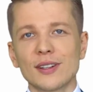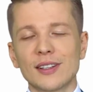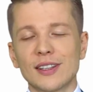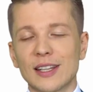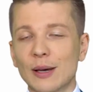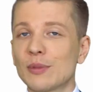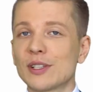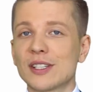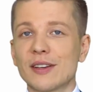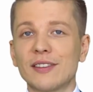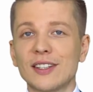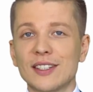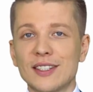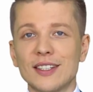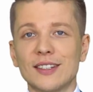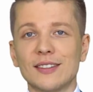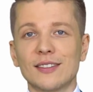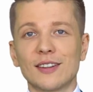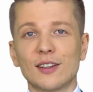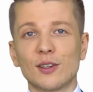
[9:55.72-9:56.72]
Number
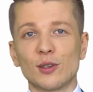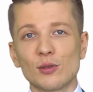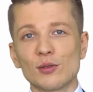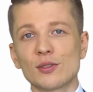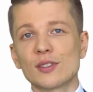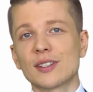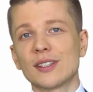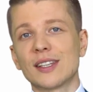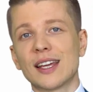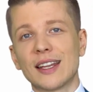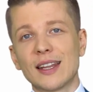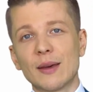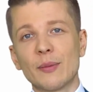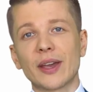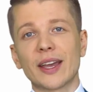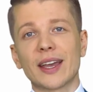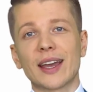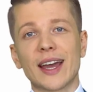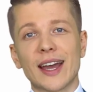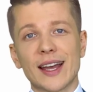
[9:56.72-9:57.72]
17. Use
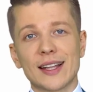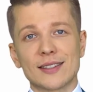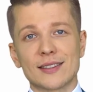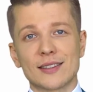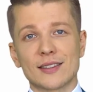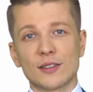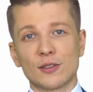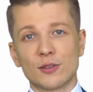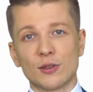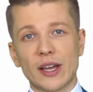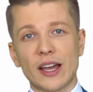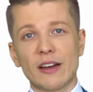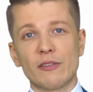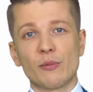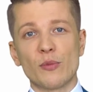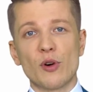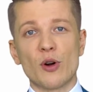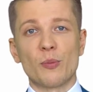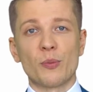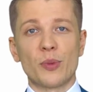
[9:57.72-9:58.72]
dynamic ads to have
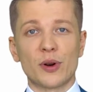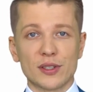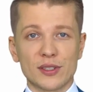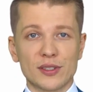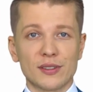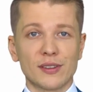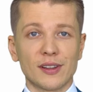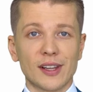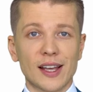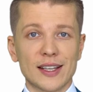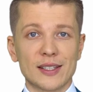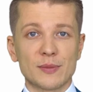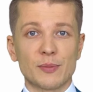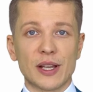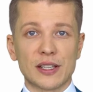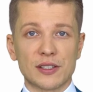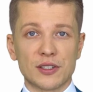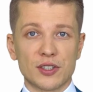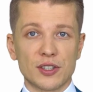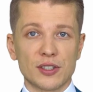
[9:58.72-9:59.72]
more personalized
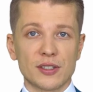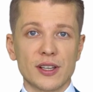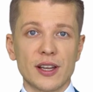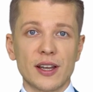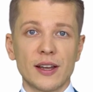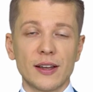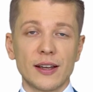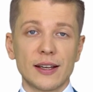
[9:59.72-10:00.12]
messages.